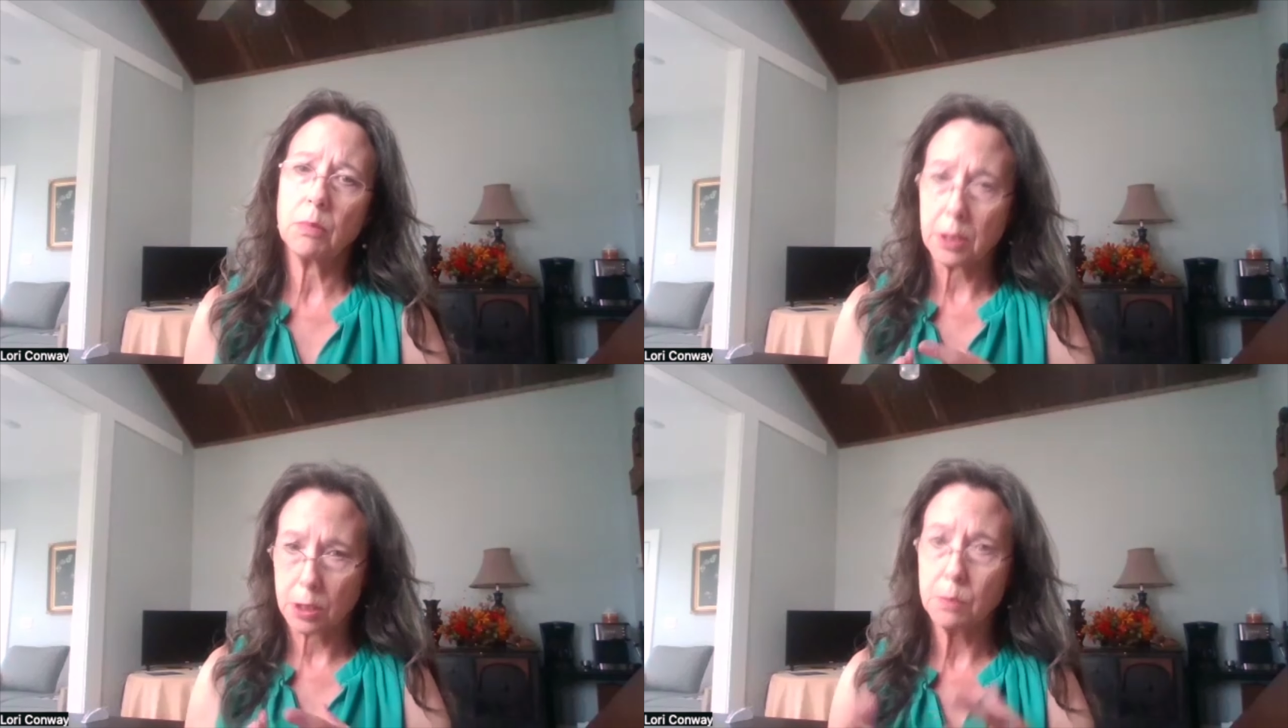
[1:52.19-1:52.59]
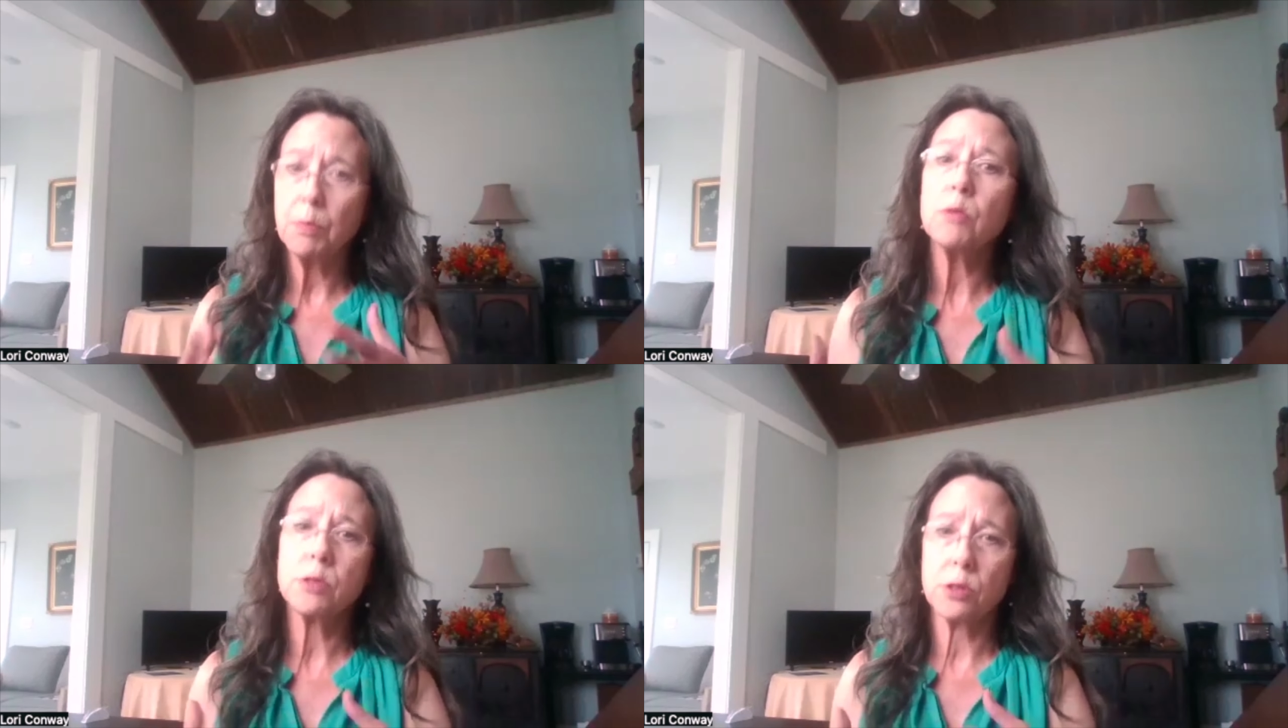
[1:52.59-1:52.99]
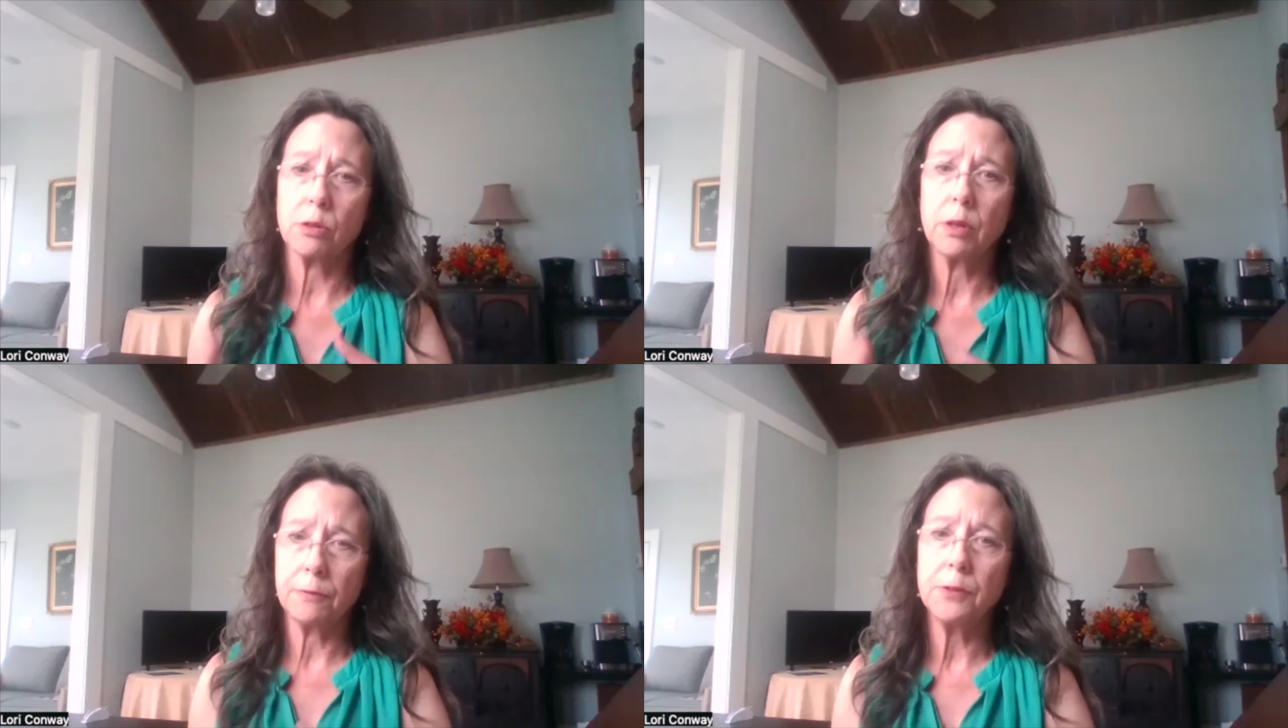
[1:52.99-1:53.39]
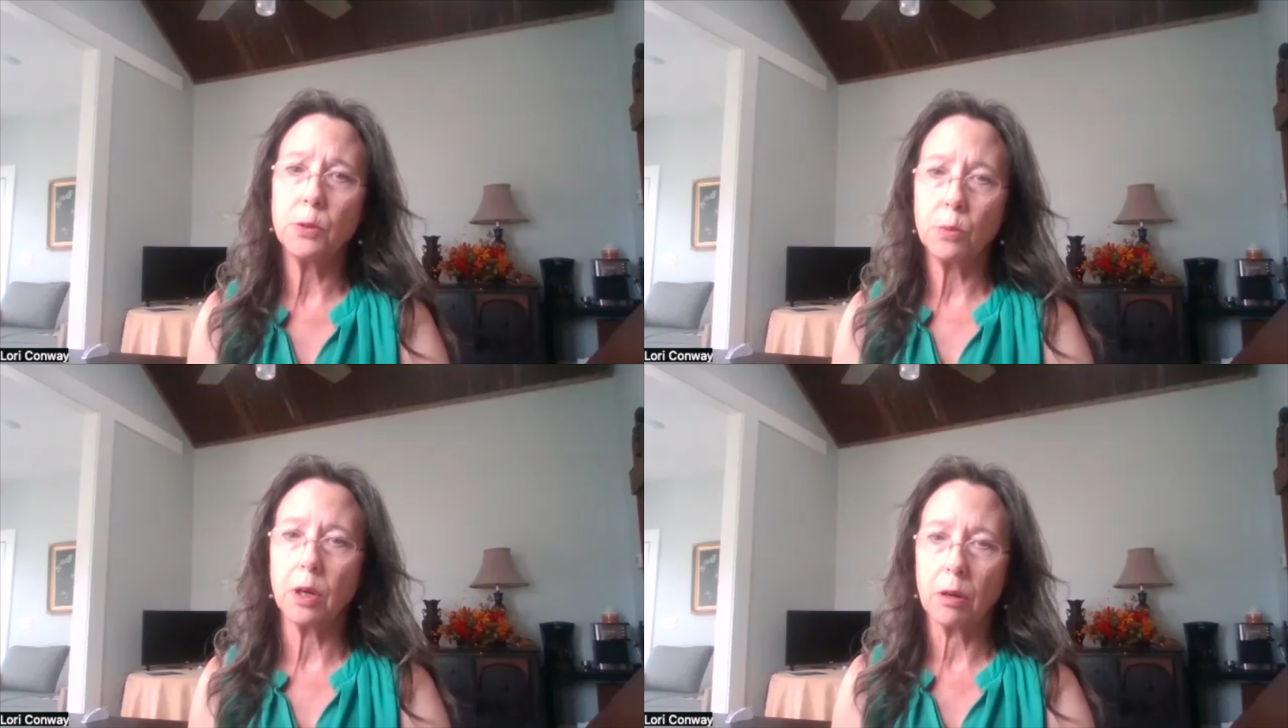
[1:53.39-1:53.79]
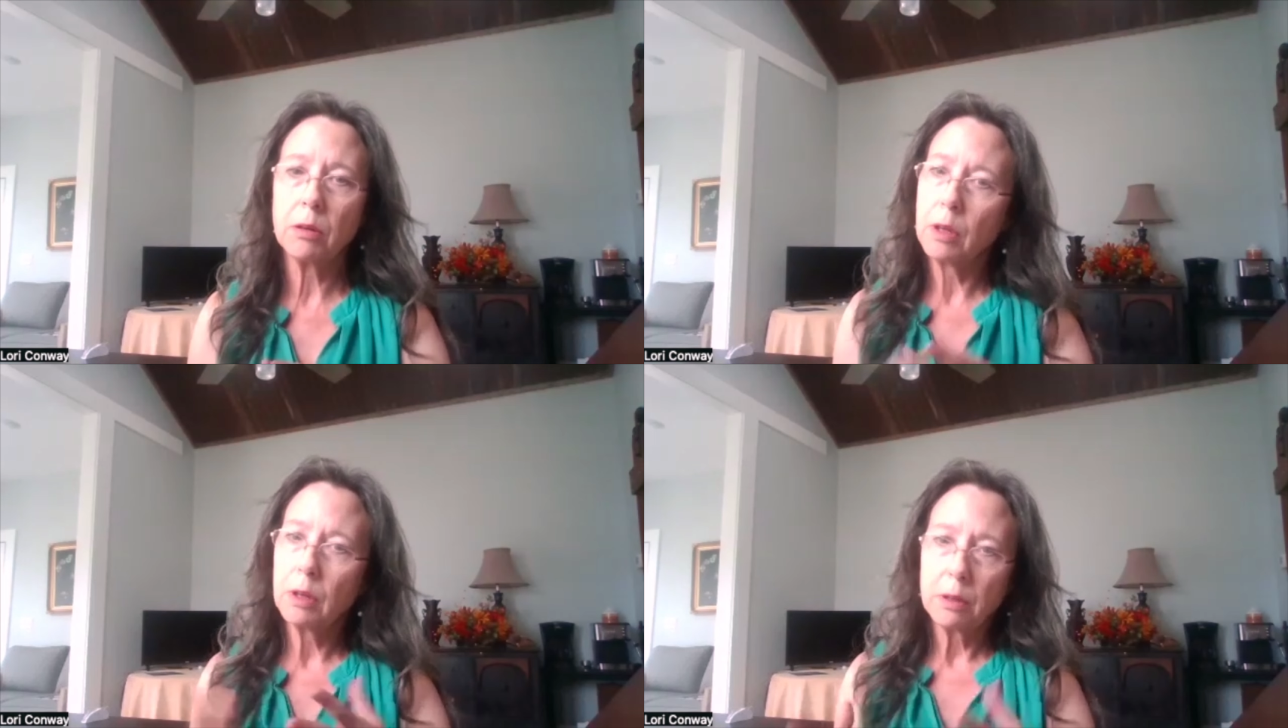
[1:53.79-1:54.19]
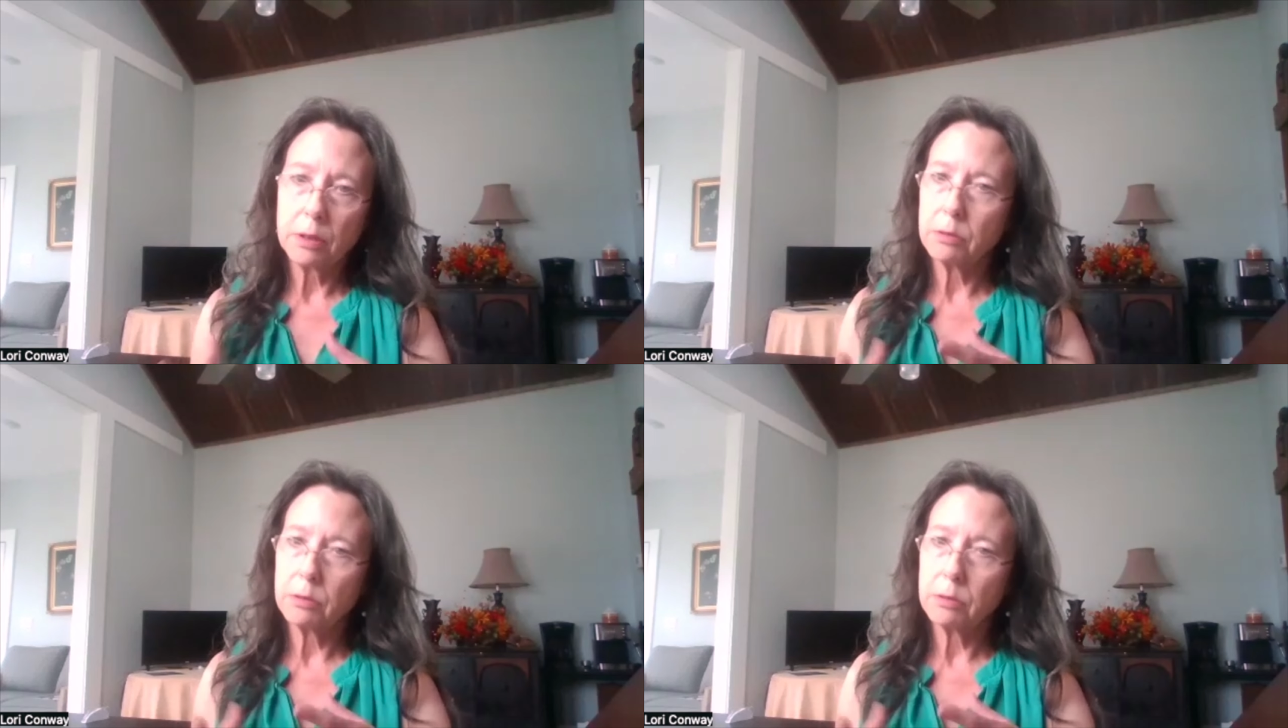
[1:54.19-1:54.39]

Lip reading: exposure, if you will. You're